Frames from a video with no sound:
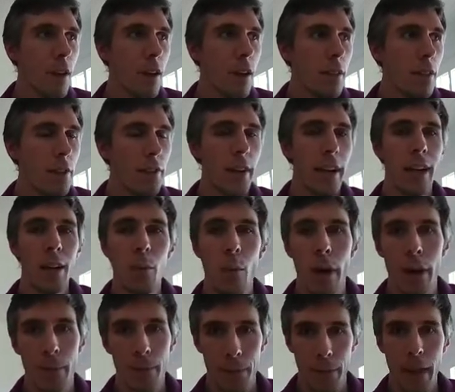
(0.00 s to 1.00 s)
The second
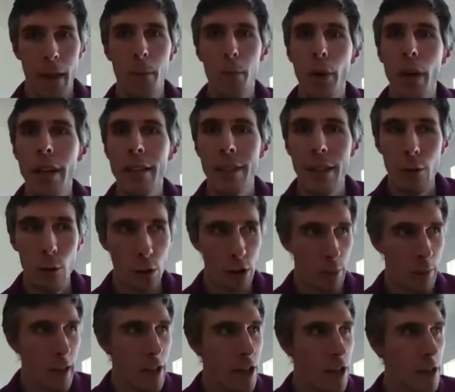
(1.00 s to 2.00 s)
one, embracing
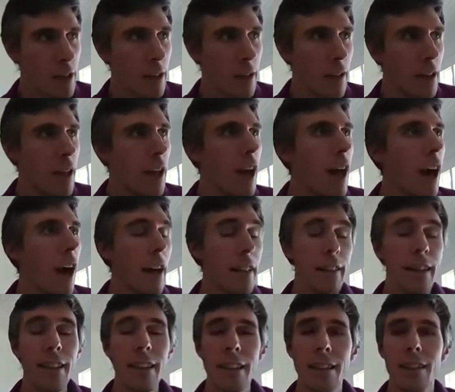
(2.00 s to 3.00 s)
automation. I
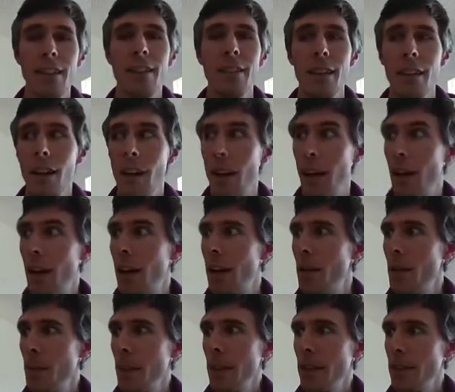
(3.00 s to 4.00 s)
think this is a
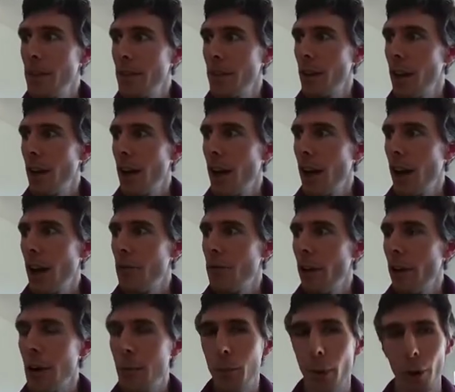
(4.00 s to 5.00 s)

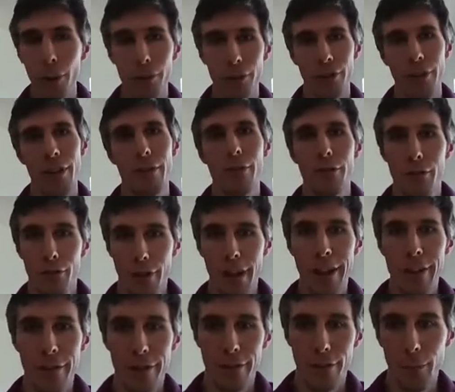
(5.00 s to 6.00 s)
very positive
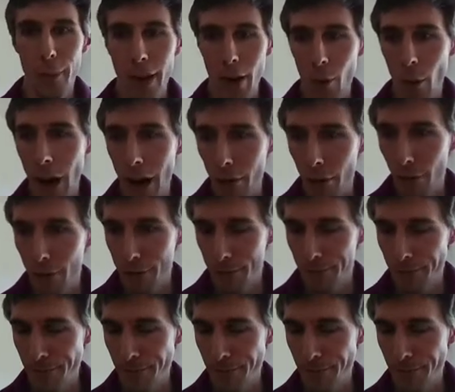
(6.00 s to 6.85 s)
trend to be aware of.